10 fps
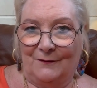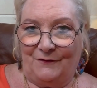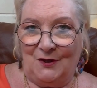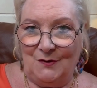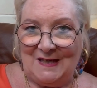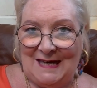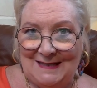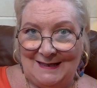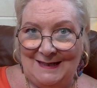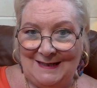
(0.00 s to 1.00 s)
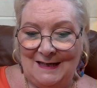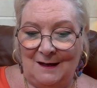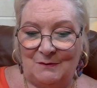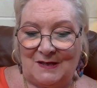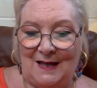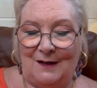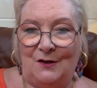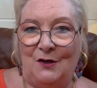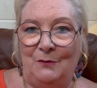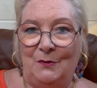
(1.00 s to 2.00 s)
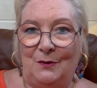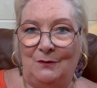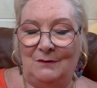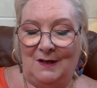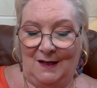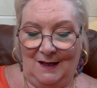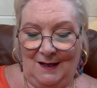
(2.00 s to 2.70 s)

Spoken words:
few days leading up to that new moon,